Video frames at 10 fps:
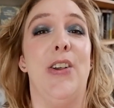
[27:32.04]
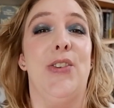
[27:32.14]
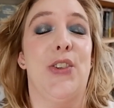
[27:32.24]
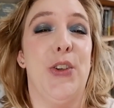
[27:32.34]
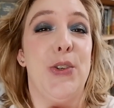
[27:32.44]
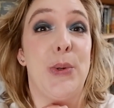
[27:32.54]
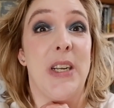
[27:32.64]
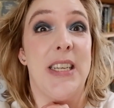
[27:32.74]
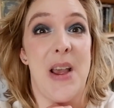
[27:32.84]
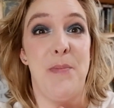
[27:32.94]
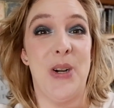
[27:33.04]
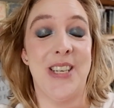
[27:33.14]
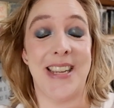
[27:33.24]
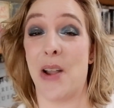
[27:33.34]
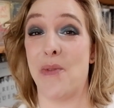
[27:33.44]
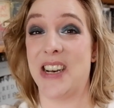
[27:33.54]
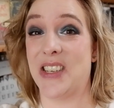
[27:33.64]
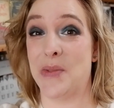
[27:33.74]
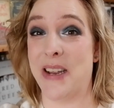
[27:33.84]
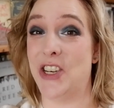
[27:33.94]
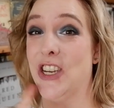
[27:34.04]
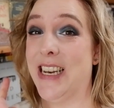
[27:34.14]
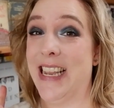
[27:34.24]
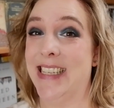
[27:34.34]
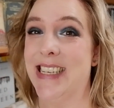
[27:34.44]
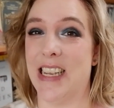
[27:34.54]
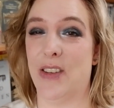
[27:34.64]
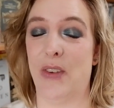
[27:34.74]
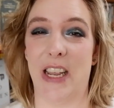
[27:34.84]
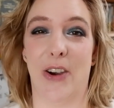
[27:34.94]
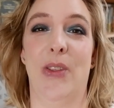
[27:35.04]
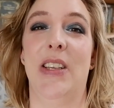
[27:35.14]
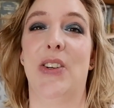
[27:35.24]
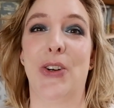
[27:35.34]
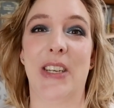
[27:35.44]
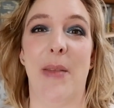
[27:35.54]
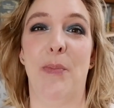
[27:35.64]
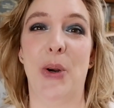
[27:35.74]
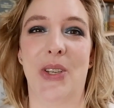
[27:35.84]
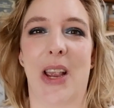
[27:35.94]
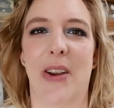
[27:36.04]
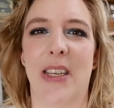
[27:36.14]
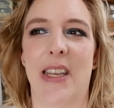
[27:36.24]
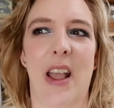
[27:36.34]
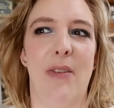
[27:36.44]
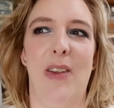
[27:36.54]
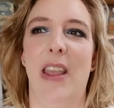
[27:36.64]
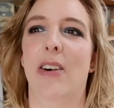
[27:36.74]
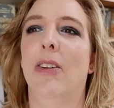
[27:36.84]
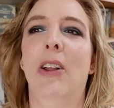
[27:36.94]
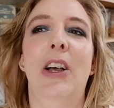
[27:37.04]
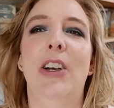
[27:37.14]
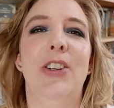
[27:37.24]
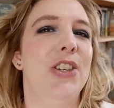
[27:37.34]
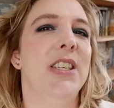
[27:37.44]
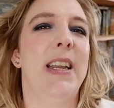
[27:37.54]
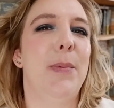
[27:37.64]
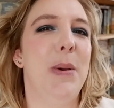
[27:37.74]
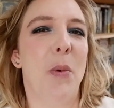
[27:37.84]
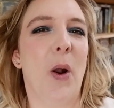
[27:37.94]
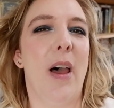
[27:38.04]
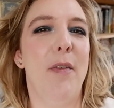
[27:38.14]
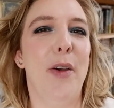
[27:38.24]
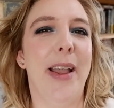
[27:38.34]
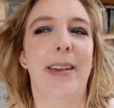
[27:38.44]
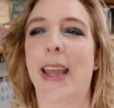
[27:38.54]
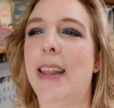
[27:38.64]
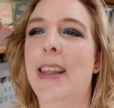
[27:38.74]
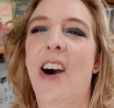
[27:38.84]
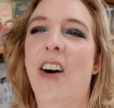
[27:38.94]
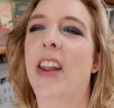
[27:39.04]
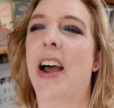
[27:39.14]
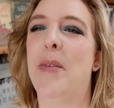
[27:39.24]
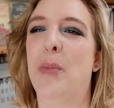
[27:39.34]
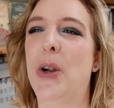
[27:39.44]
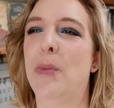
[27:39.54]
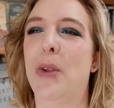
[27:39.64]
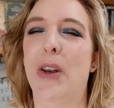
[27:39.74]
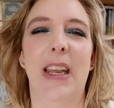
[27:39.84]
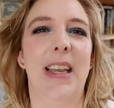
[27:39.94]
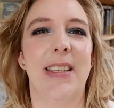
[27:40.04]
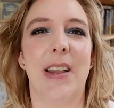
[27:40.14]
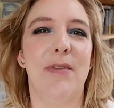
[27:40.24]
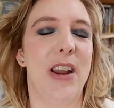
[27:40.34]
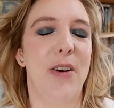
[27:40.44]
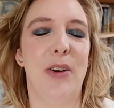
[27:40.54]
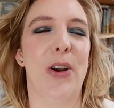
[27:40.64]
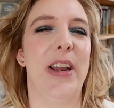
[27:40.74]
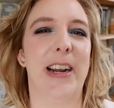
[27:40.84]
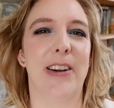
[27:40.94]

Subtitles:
So those were the 10 books that I wanted to mention in today's video. These are 10 book series that I feel just need a bit more loving in the online book community, because I've never